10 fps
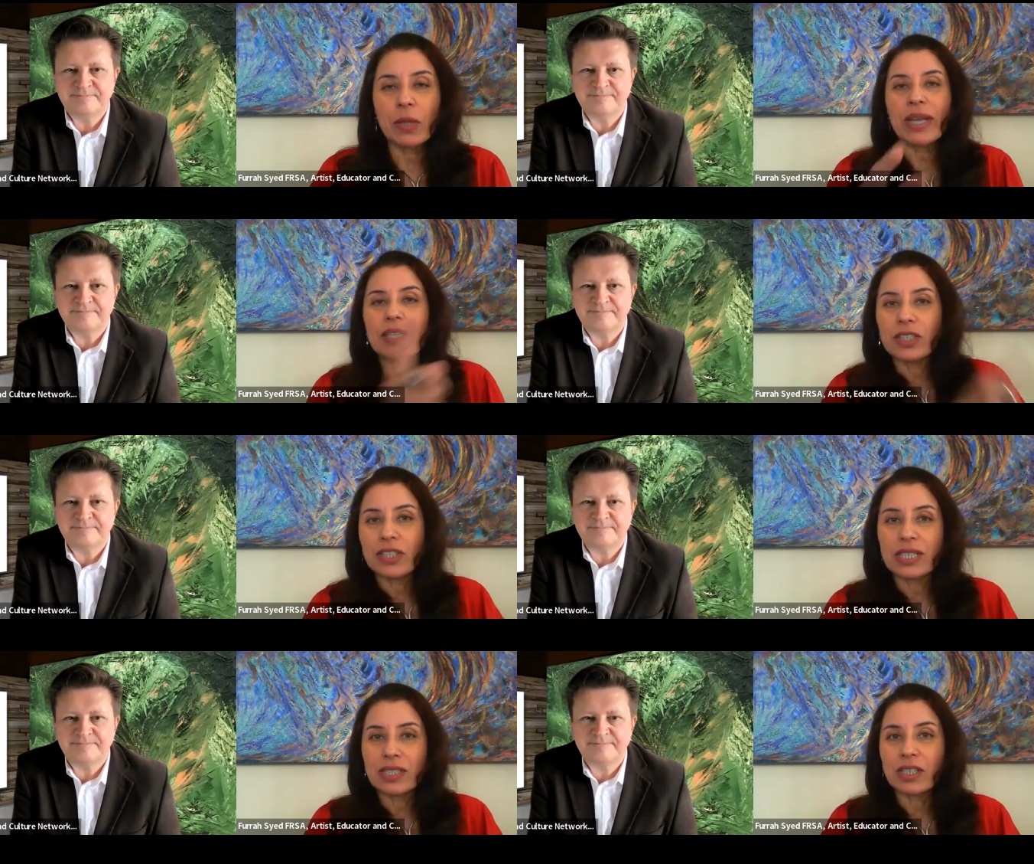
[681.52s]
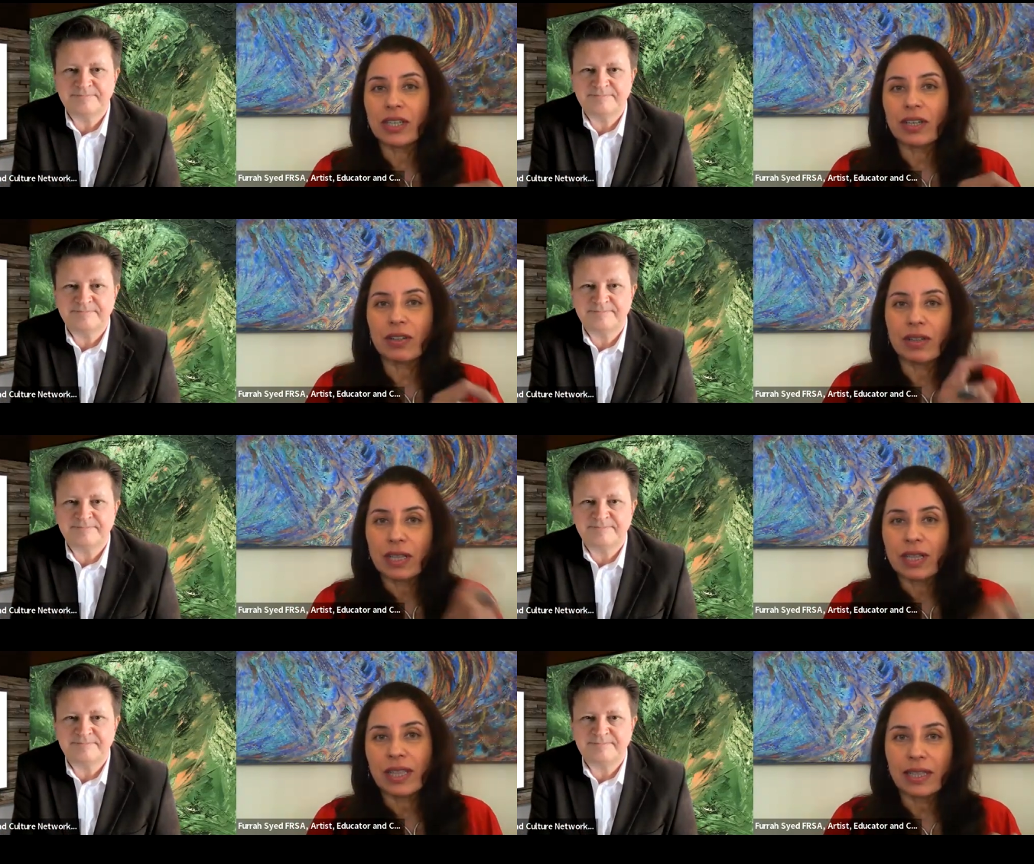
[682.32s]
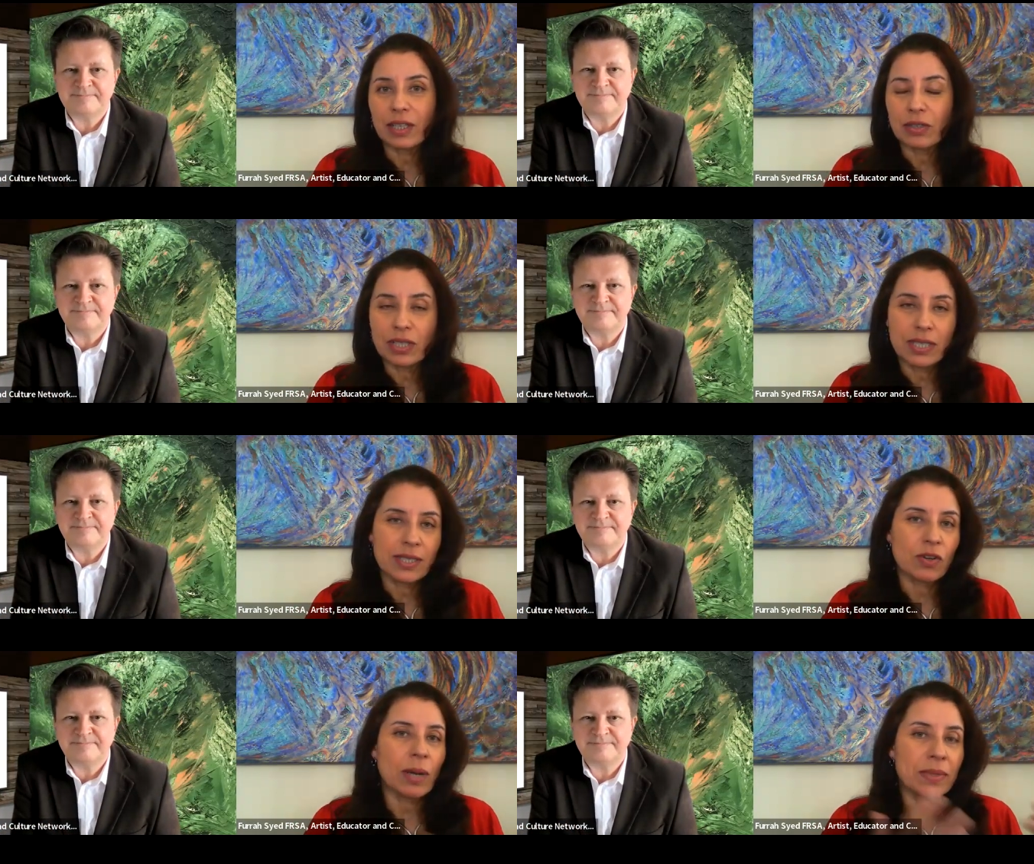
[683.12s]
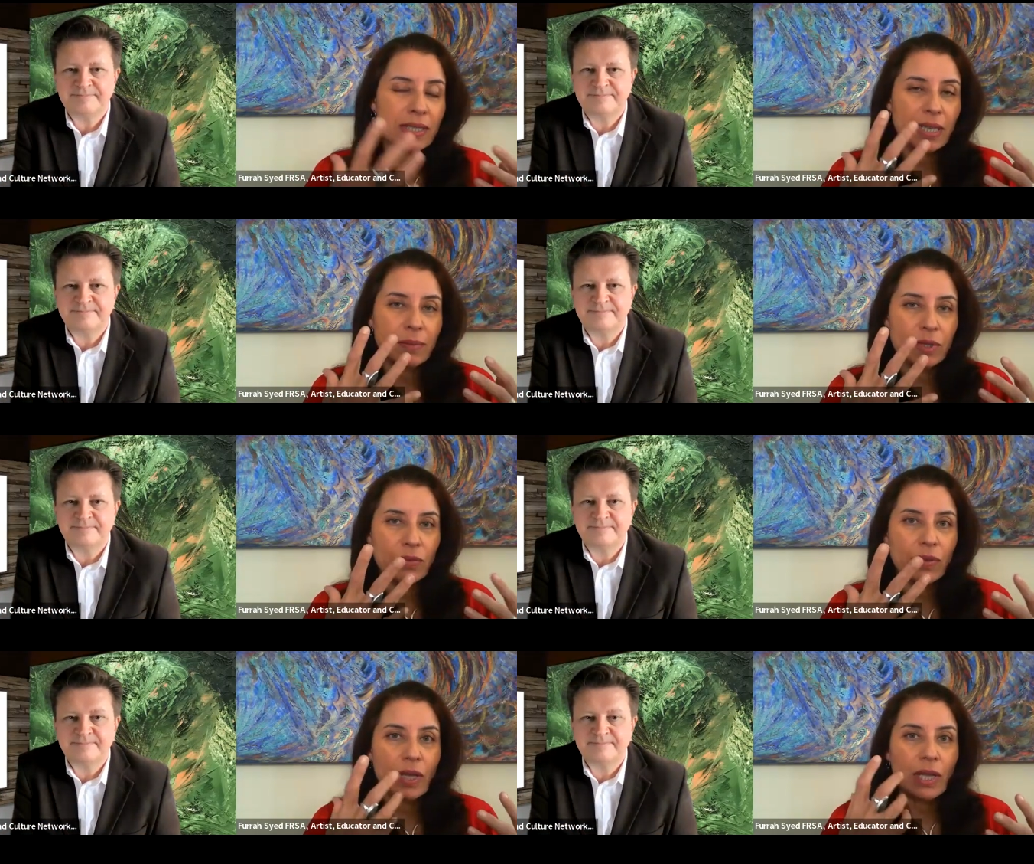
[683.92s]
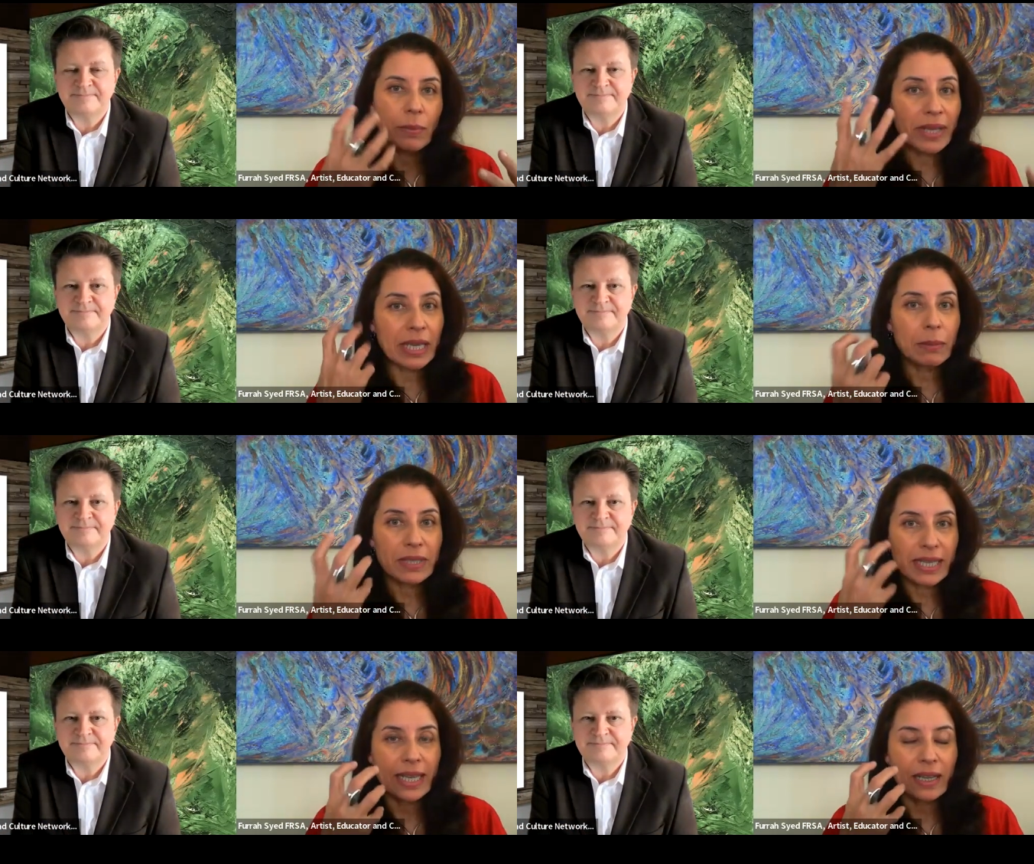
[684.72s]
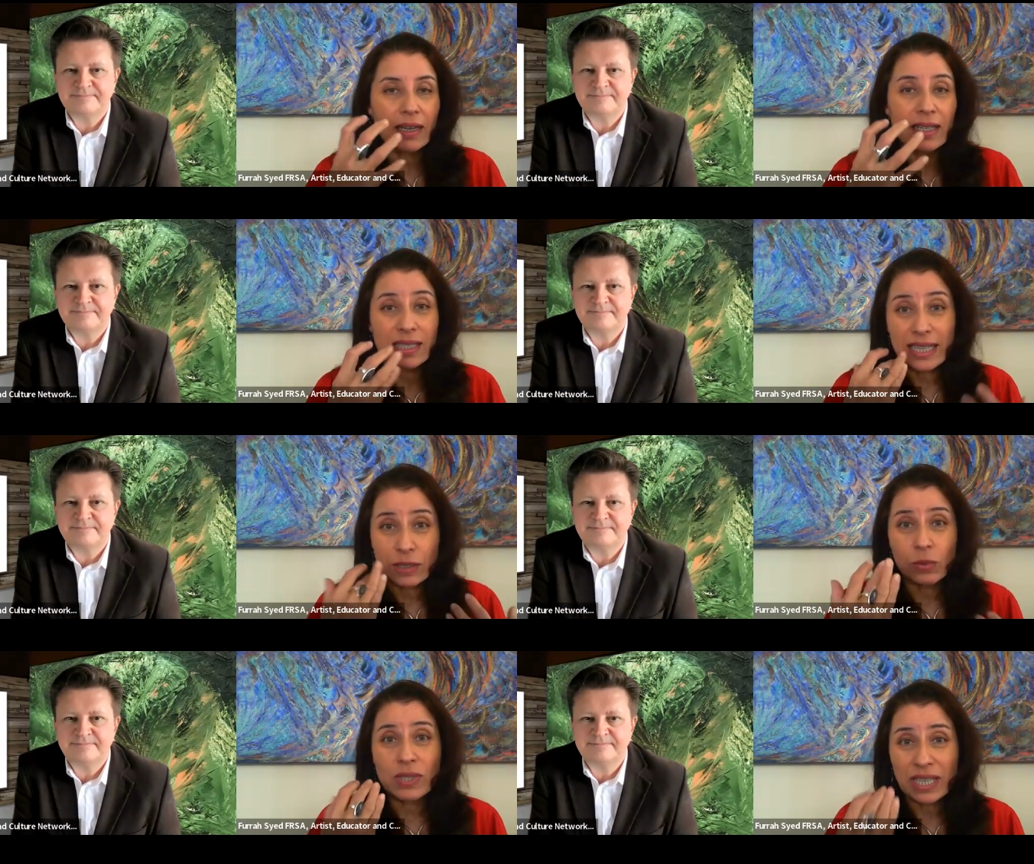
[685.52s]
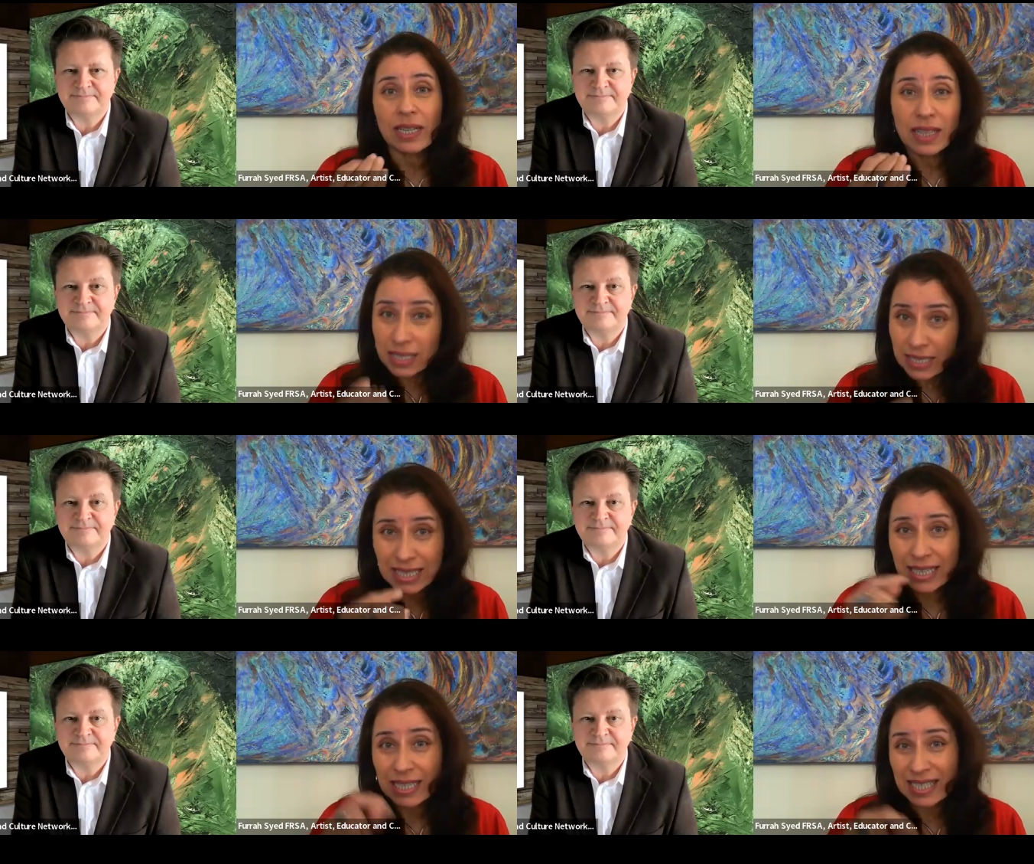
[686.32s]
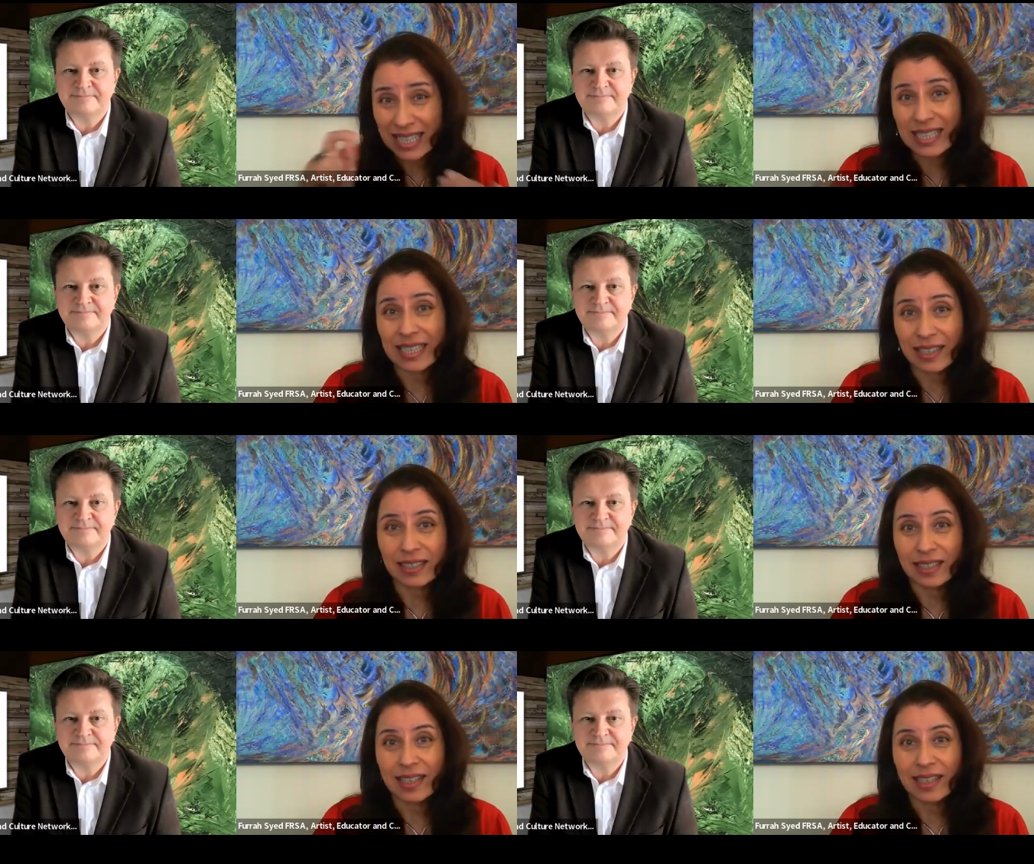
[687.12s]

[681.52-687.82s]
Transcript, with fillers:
Speaker 1: the way, just so you know, the thing that you just described in terms of being able to hear colours is called synesthesia.